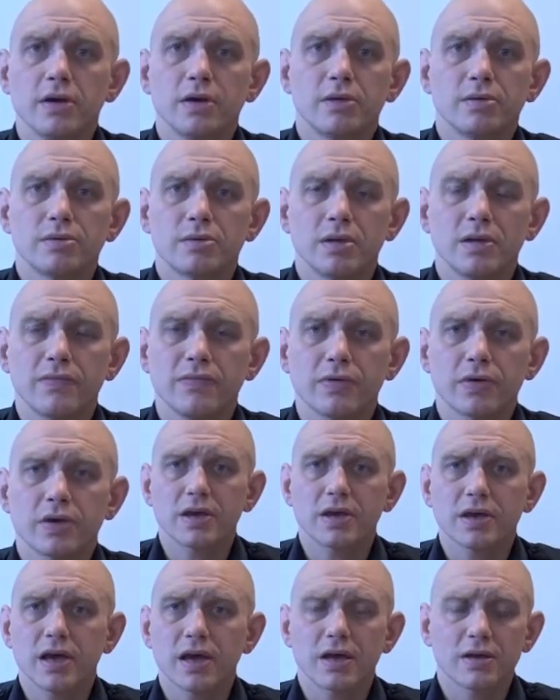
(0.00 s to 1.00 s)
See if
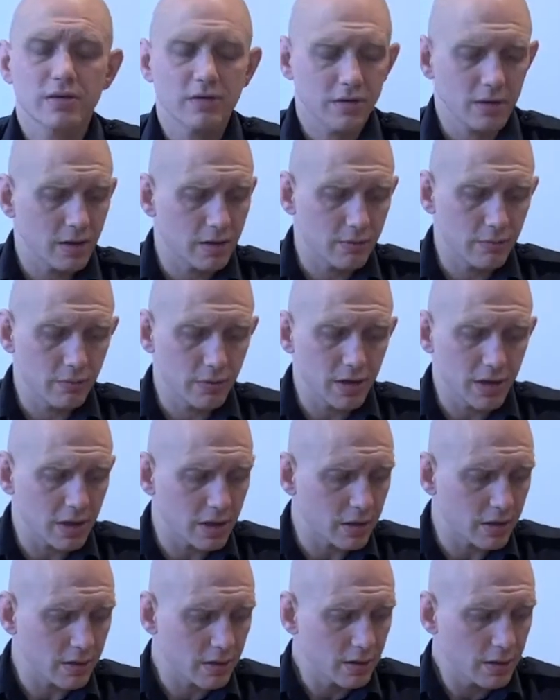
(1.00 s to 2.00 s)
get a
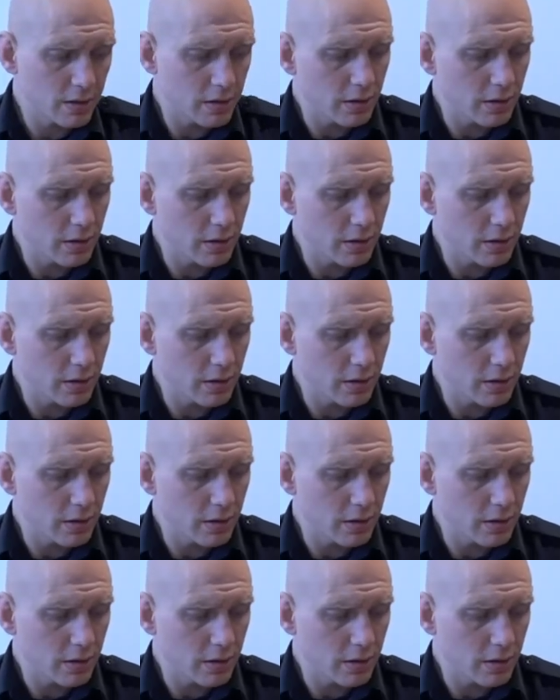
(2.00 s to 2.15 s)
reading